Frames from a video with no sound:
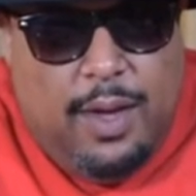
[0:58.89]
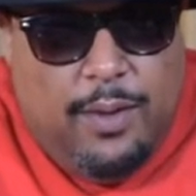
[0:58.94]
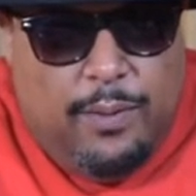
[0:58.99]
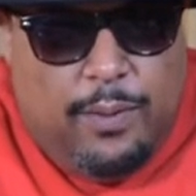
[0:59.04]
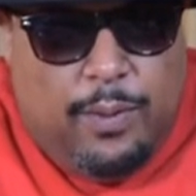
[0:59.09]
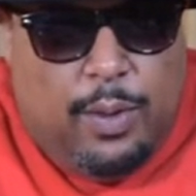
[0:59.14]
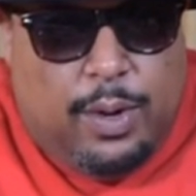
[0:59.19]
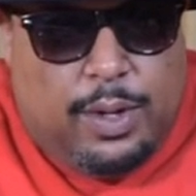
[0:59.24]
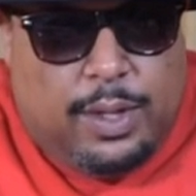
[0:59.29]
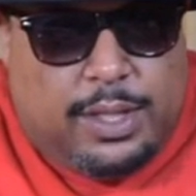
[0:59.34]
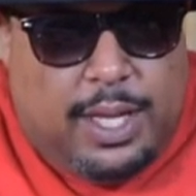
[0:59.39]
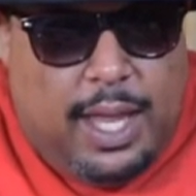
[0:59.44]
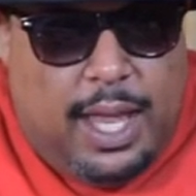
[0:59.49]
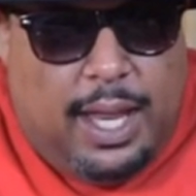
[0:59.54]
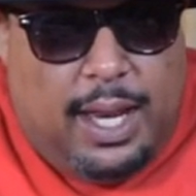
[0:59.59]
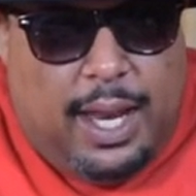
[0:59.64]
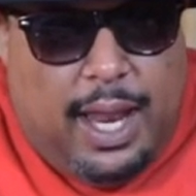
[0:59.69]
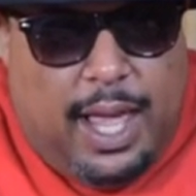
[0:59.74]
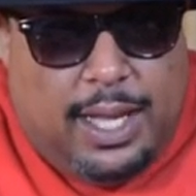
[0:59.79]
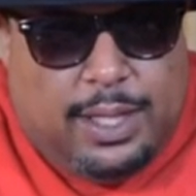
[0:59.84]
Florida
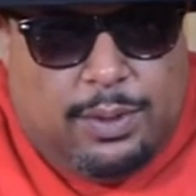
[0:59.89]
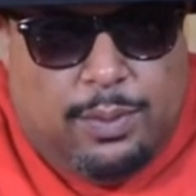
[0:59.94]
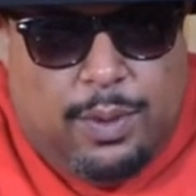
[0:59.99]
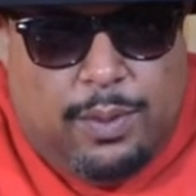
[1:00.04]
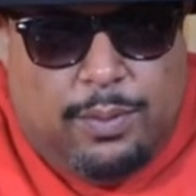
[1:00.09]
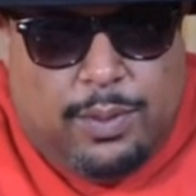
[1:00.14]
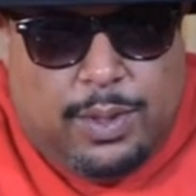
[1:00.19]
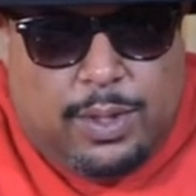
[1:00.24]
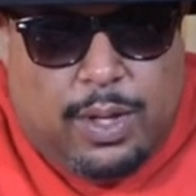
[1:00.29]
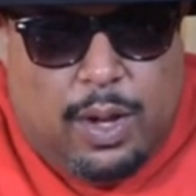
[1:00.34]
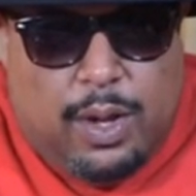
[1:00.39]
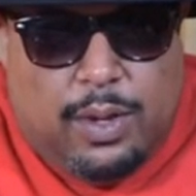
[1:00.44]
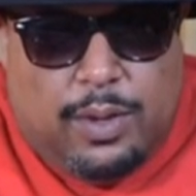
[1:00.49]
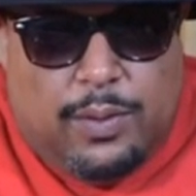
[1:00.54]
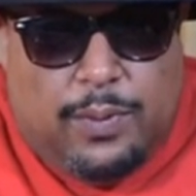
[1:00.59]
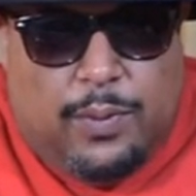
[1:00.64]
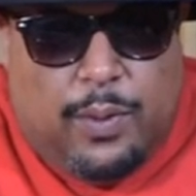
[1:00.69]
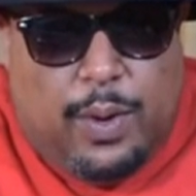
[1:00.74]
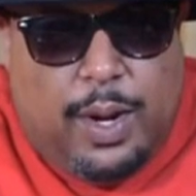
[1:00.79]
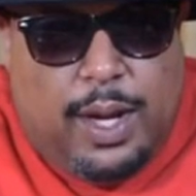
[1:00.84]
State, last week
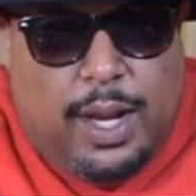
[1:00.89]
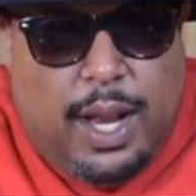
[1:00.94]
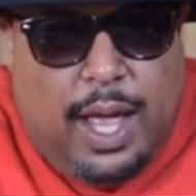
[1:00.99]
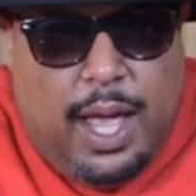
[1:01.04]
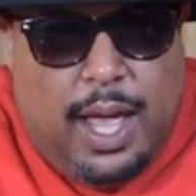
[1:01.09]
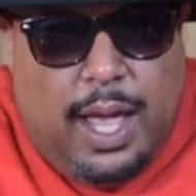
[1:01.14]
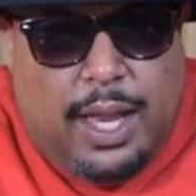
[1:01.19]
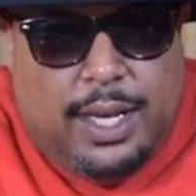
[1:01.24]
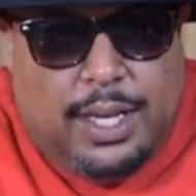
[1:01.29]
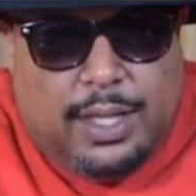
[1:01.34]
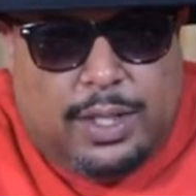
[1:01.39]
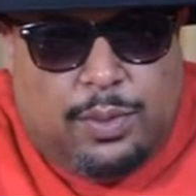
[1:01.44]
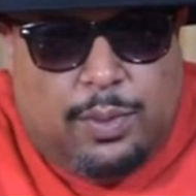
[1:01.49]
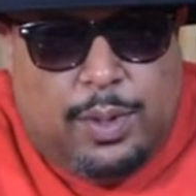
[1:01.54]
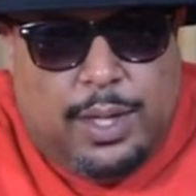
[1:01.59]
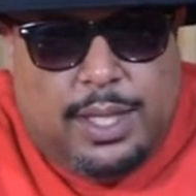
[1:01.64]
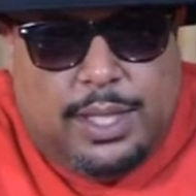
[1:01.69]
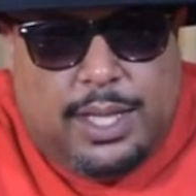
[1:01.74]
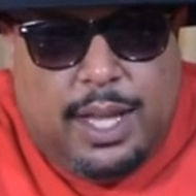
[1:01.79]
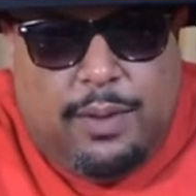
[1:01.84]
results,
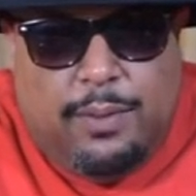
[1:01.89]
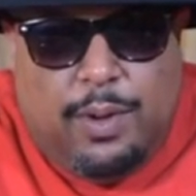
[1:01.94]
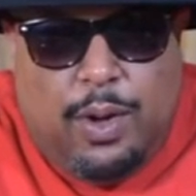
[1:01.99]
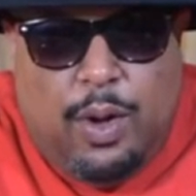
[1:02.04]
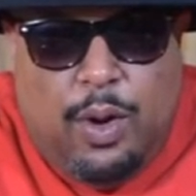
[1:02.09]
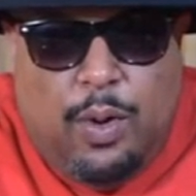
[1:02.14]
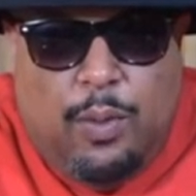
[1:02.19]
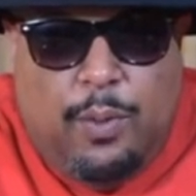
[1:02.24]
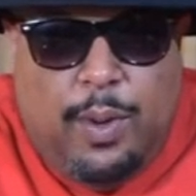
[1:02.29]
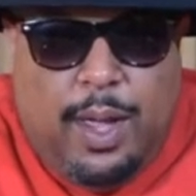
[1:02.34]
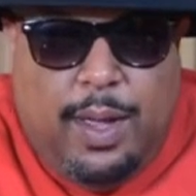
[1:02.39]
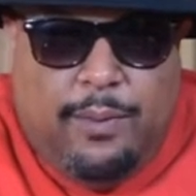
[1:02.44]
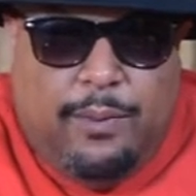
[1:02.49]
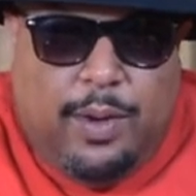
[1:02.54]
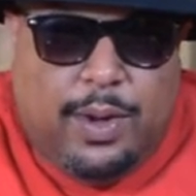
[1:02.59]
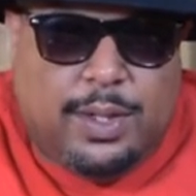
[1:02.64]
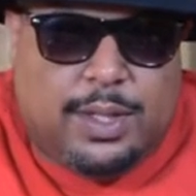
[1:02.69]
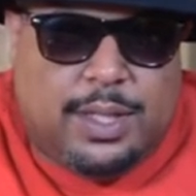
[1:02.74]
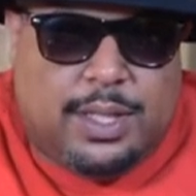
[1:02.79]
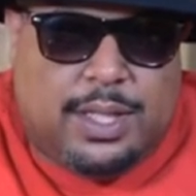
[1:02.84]
49-27 home win
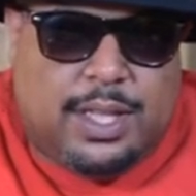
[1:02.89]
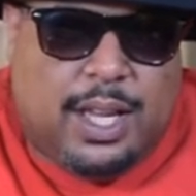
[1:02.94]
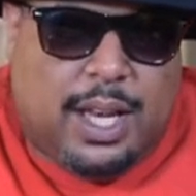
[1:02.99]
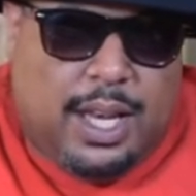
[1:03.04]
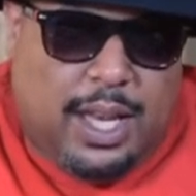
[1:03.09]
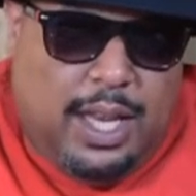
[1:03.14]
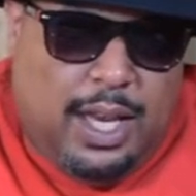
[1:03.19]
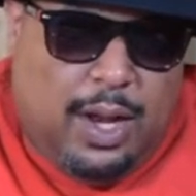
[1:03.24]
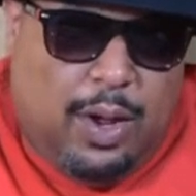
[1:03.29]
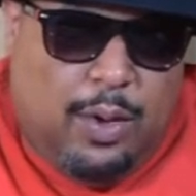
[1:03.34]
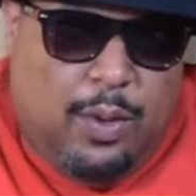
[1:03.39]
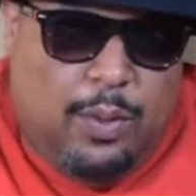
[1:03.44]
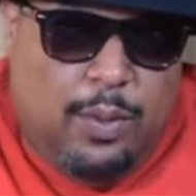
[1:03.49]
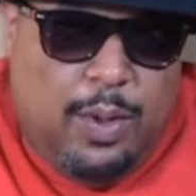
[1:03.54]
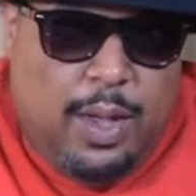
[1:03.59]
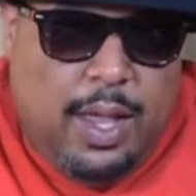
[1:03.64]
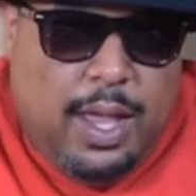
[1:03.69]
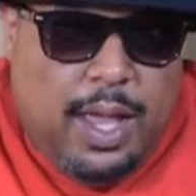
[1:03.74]
versus Toledo.